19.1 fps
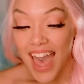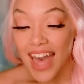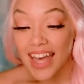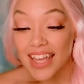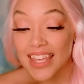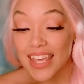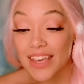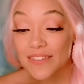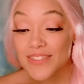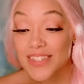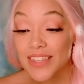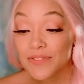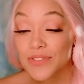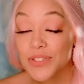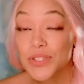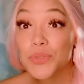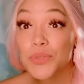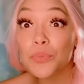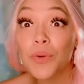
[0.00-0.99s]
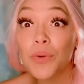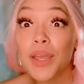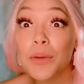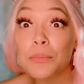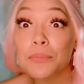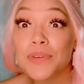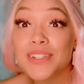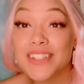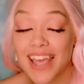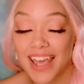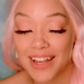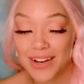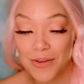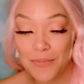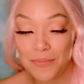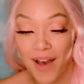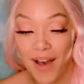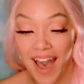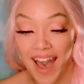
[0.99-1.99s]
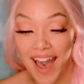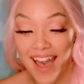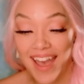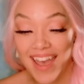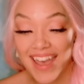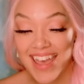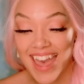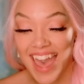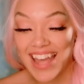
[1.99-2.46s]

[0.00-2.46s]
Gifts of sweet potato pie